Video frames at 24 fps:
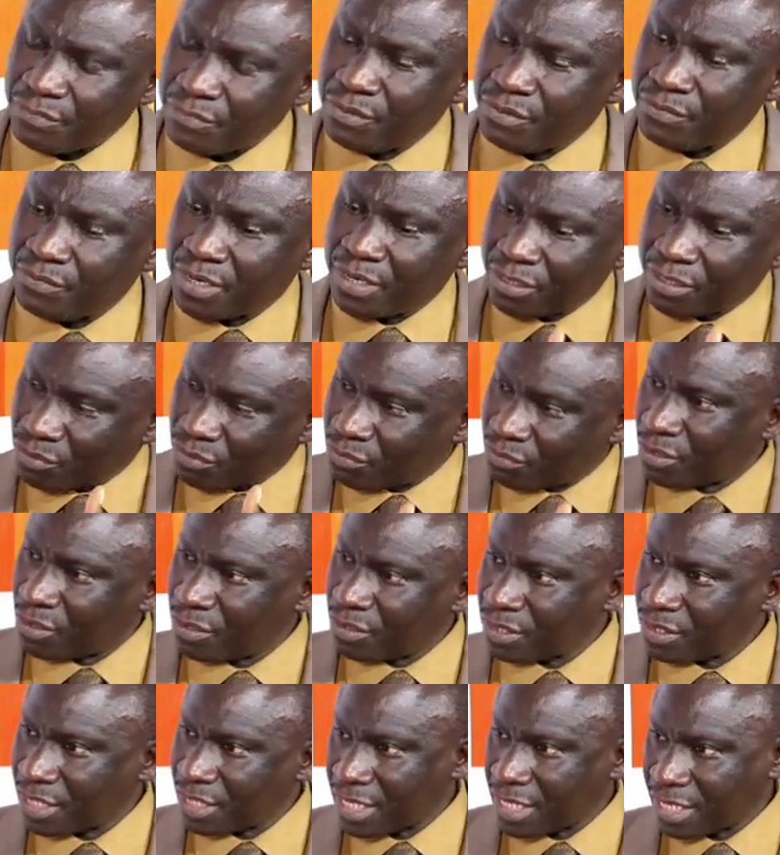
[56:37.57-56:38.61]
we went to
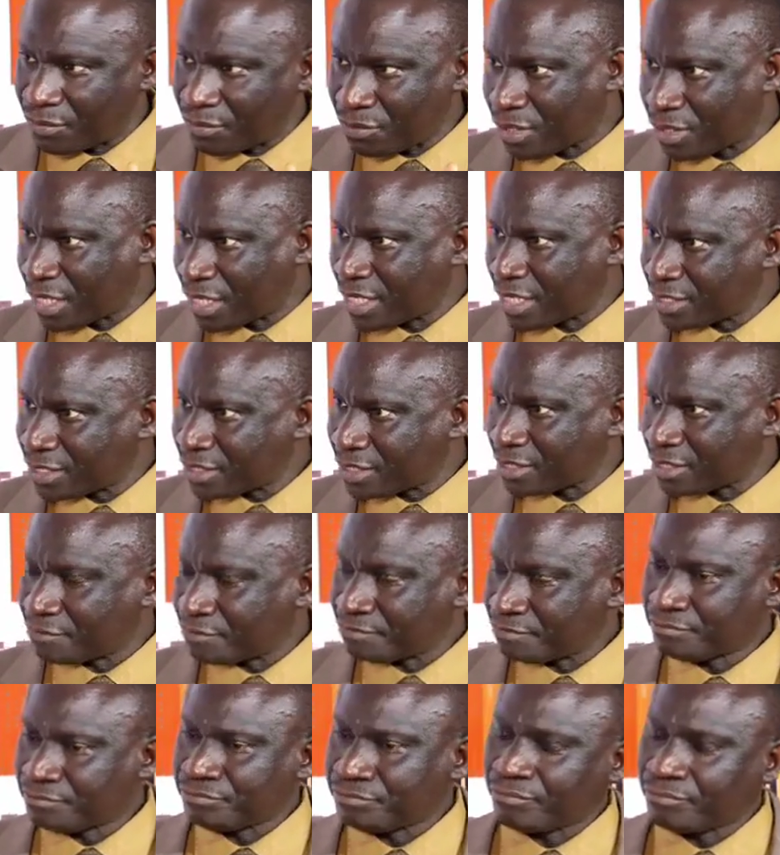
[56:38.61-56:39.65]
work like you are
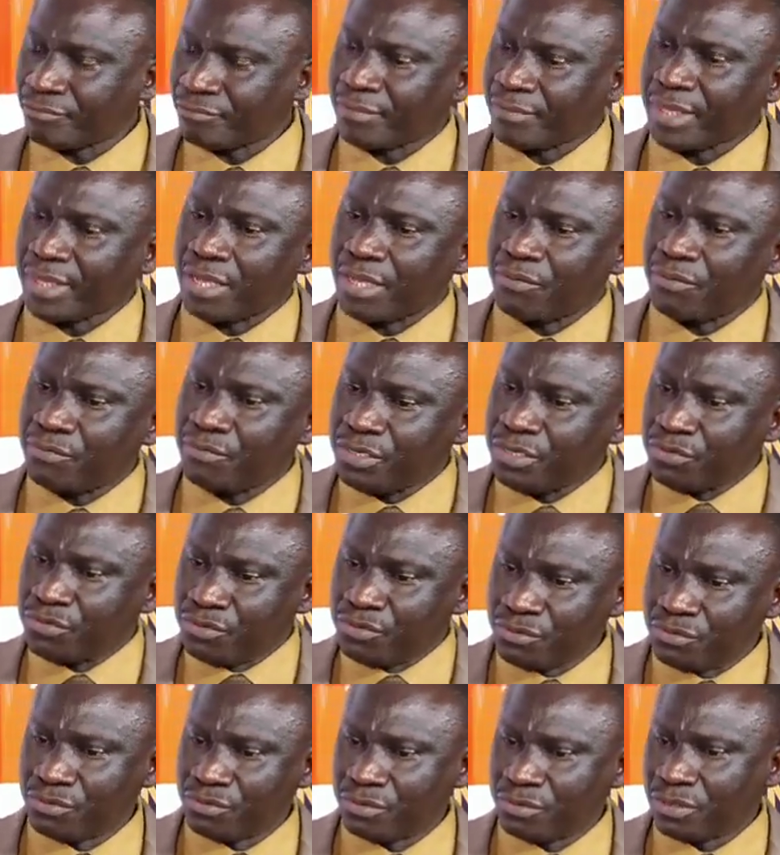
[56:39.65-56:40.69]
asking. We
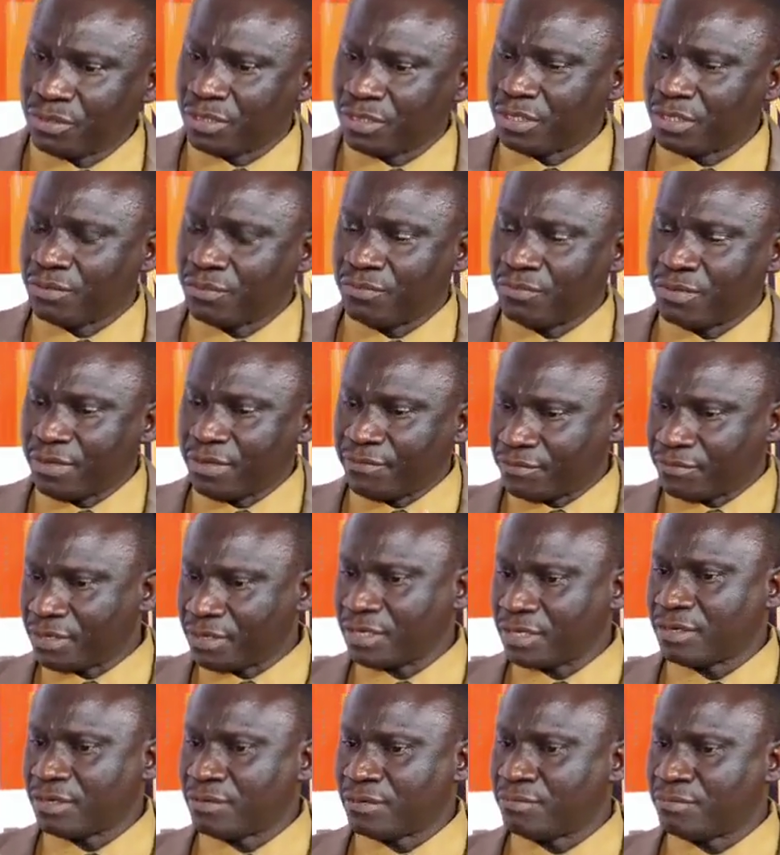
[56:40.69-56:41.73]
knew we are
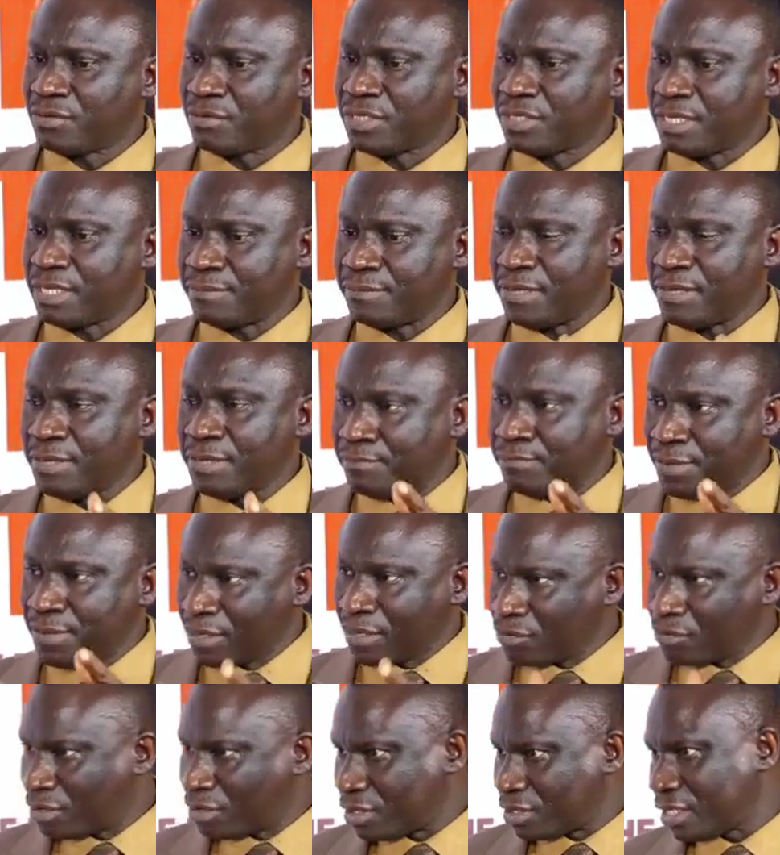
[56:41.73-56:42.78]
vulnerable, the
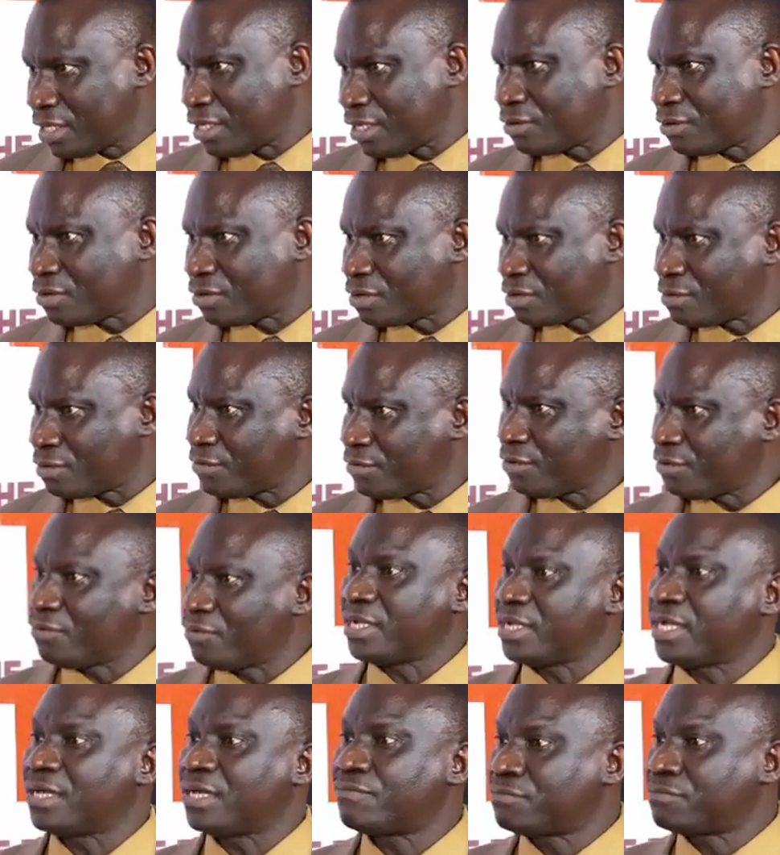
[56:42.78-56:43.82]
impact on the economy,
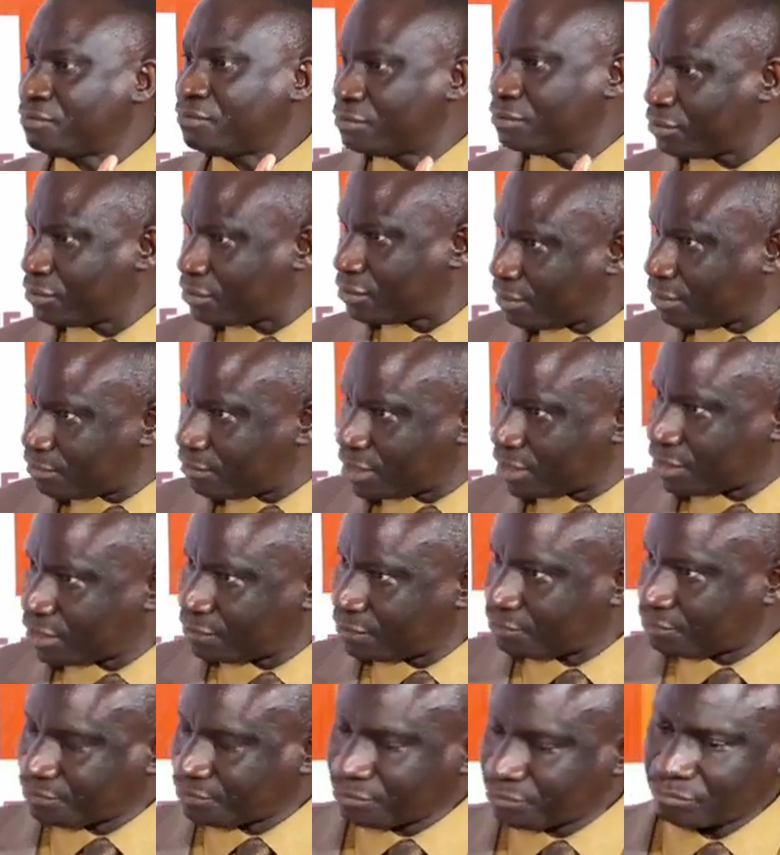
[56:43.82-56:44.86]
we have to do something.